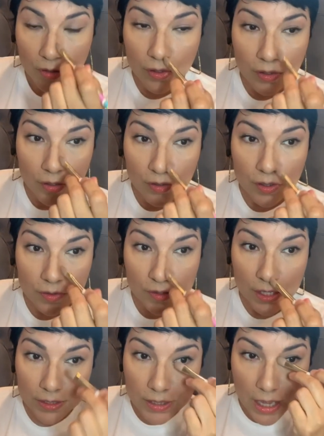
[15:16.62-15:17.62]
Just like
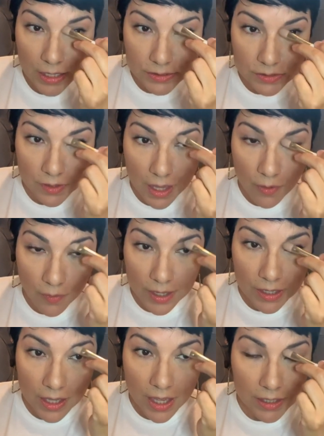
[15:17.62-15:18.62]
that. So that way it
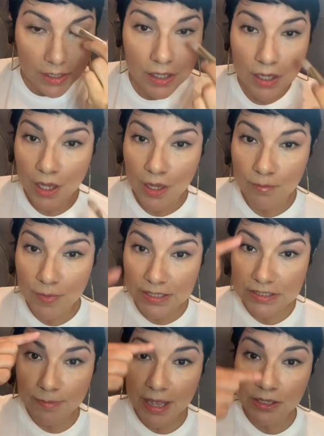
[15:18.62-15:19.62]
kind of makes my
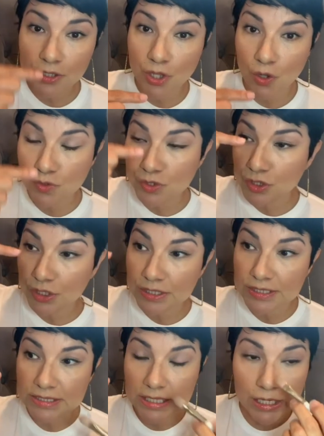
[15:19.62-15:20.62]
nose look
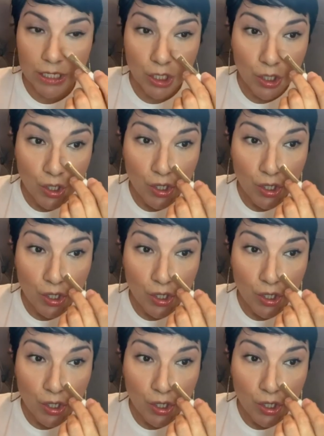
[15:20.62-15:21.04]
skinnier,